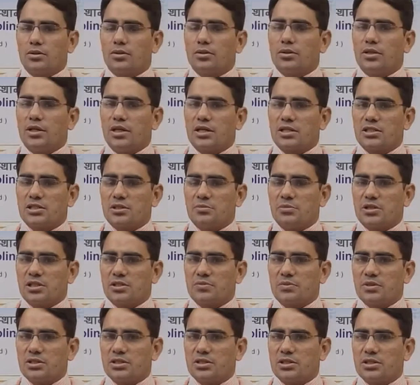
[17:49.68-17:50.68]
There are some
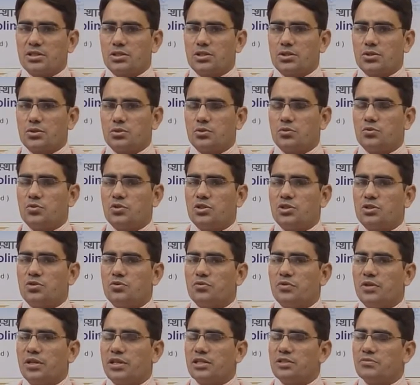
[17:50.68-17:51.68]
expenses which
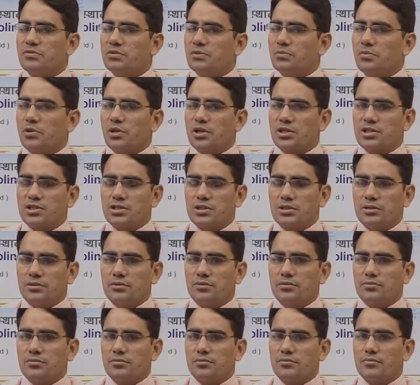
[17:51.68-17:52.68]
varies with
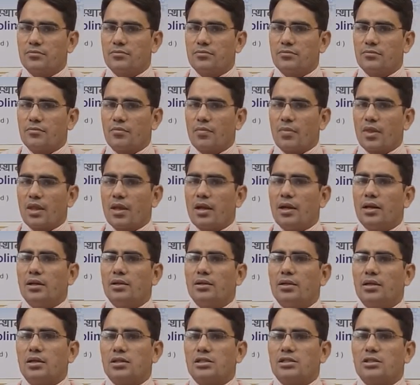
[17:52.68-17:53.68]
production
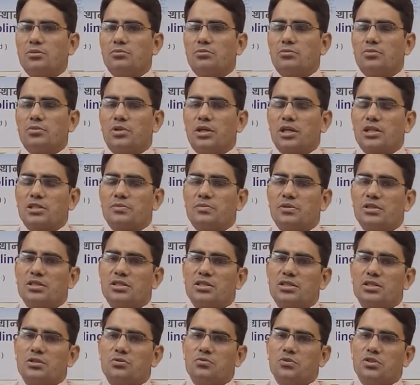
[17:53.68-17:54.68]
and there are some
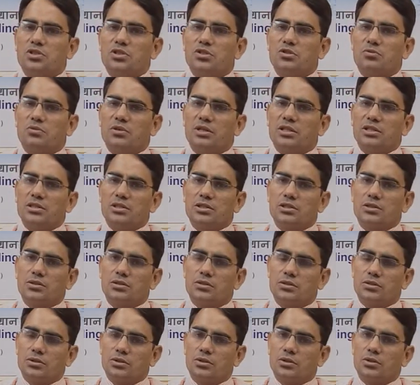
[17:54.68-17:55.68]
expenses which remains
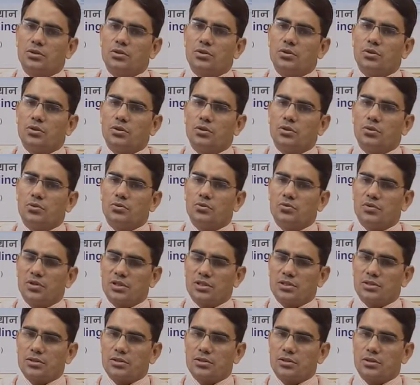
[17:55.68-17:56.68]
you know
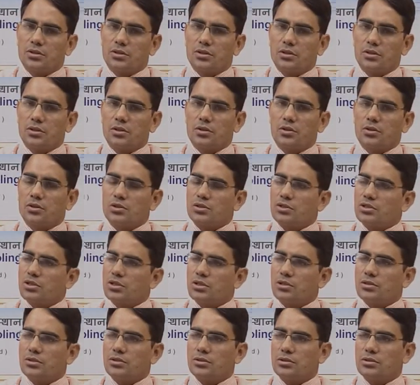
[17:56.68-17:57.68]
constant constant